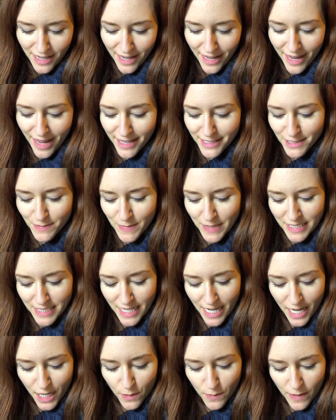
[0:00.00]
"I asked my
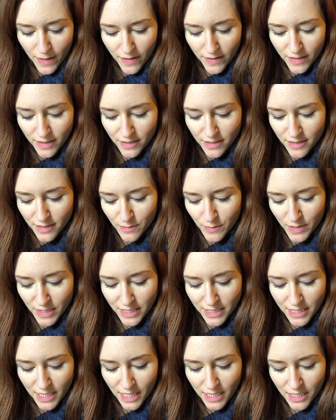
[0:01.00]
dad about it, but
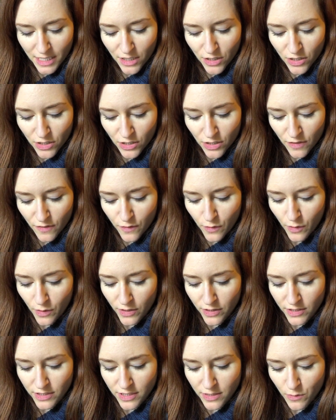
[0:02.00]
he said we couldn't
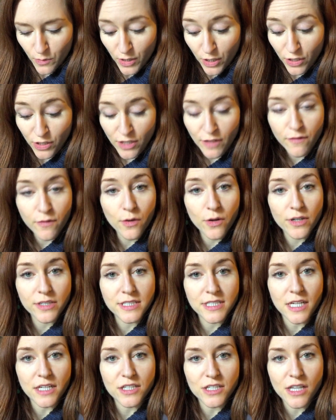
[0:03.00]

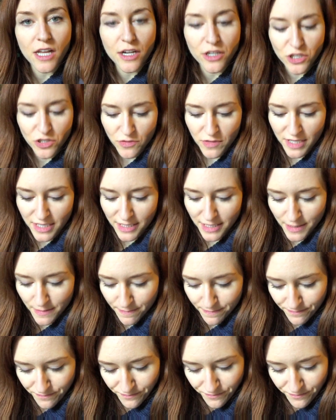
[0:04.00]
afford such luxuries.